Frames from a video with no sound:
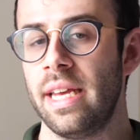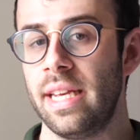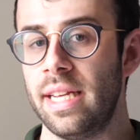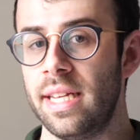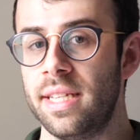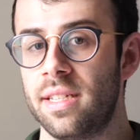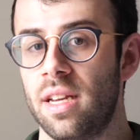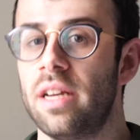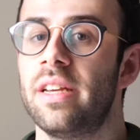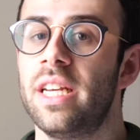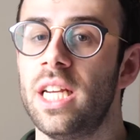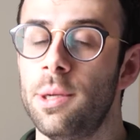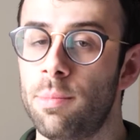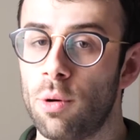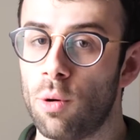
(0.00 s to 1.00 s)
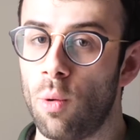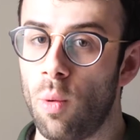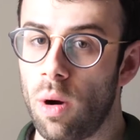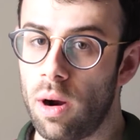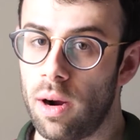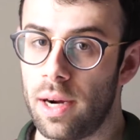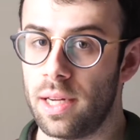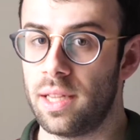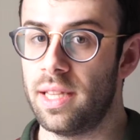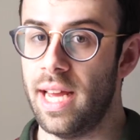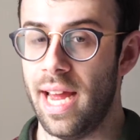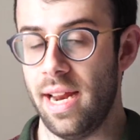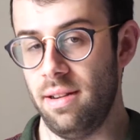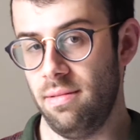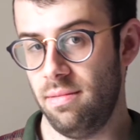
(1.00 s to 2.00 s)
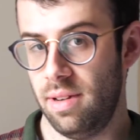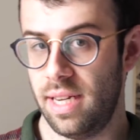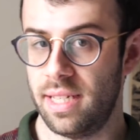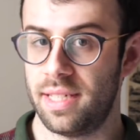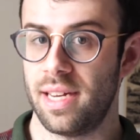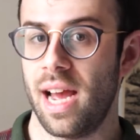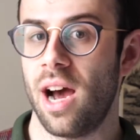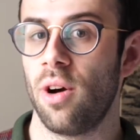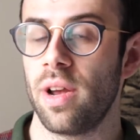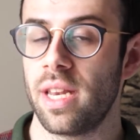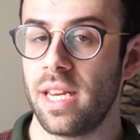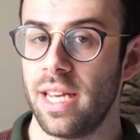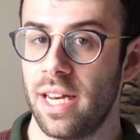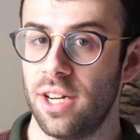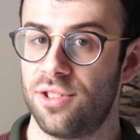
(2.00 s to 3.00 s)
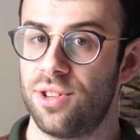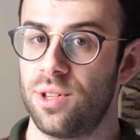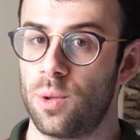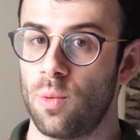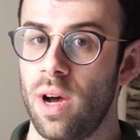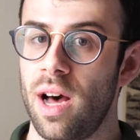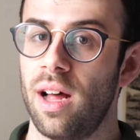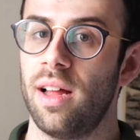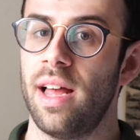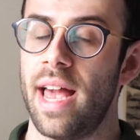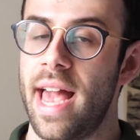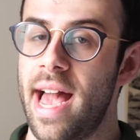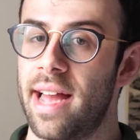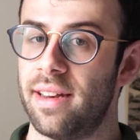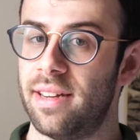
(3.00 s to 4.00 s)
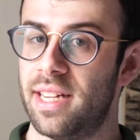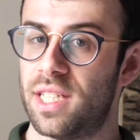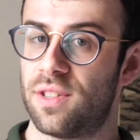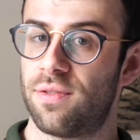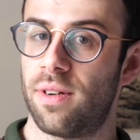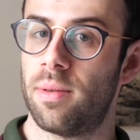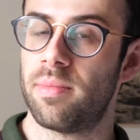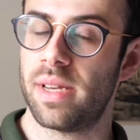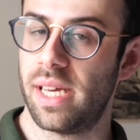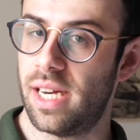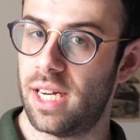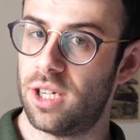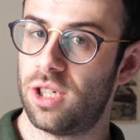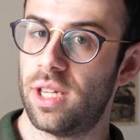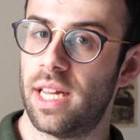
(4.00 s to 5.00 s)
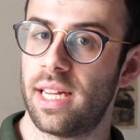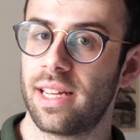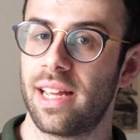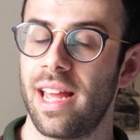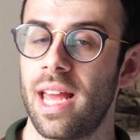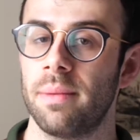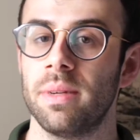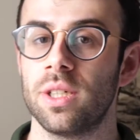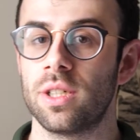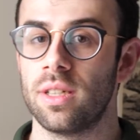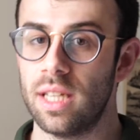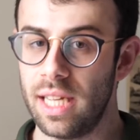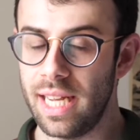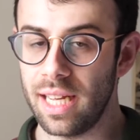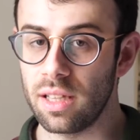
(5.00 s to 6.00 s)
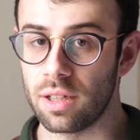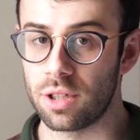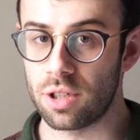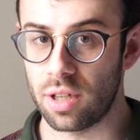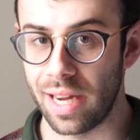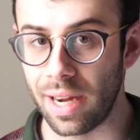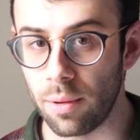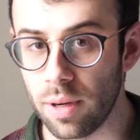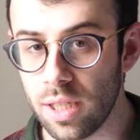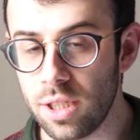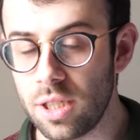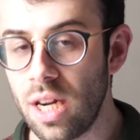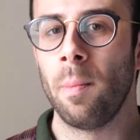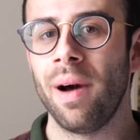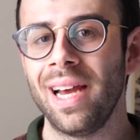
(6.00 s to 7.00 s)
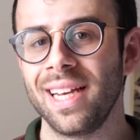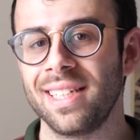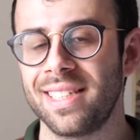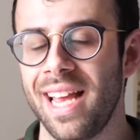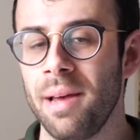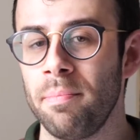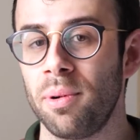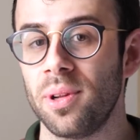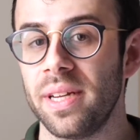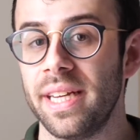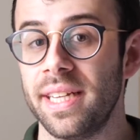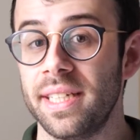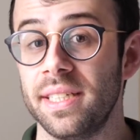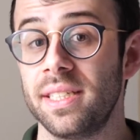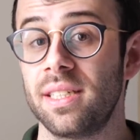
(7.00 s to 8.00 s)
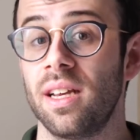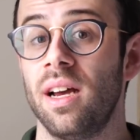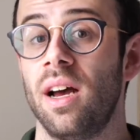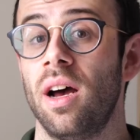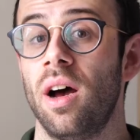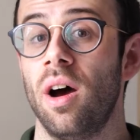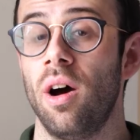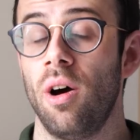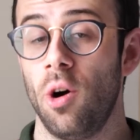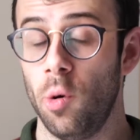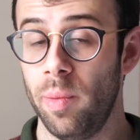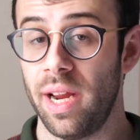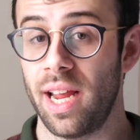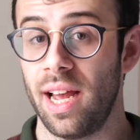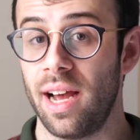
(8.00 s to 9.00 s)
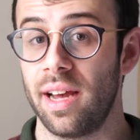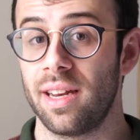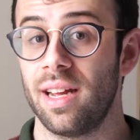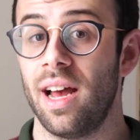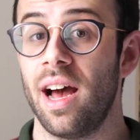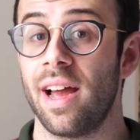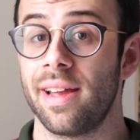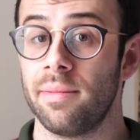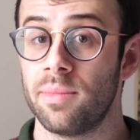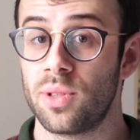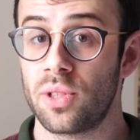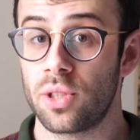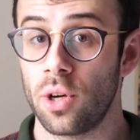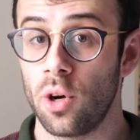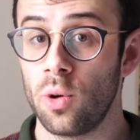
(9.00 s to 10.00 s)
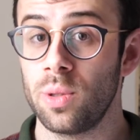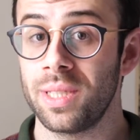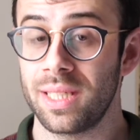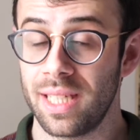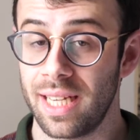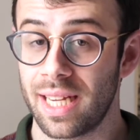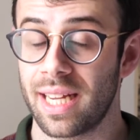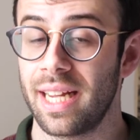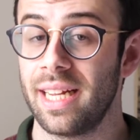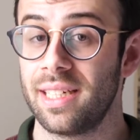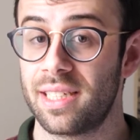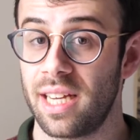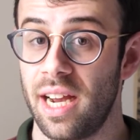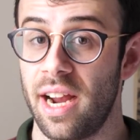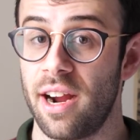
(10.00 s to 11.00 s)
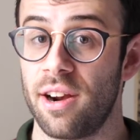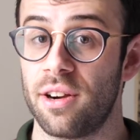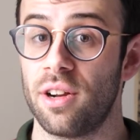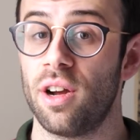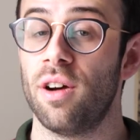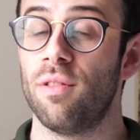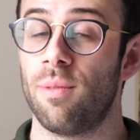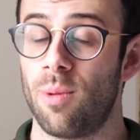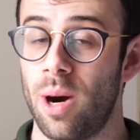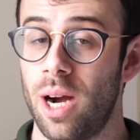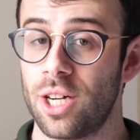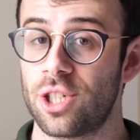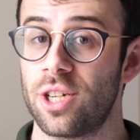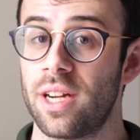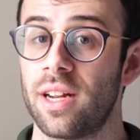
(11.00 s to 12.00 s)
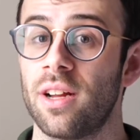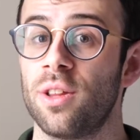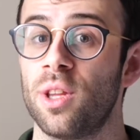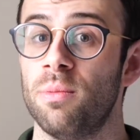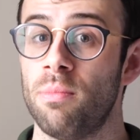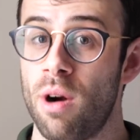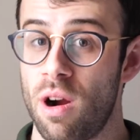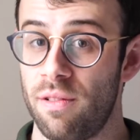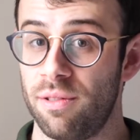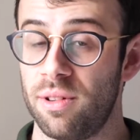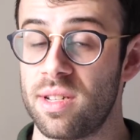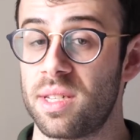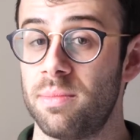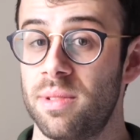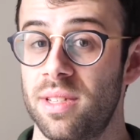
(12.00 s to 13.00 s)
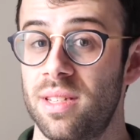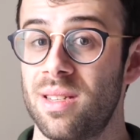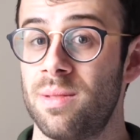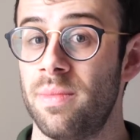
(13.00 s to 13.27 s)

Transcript: is a Hebrew word that is now in Yiddish as well, and it's from Yiddish that it came into the English language. My example is, oh my God, I am so sick and tired of watching The Marvelous Mrs.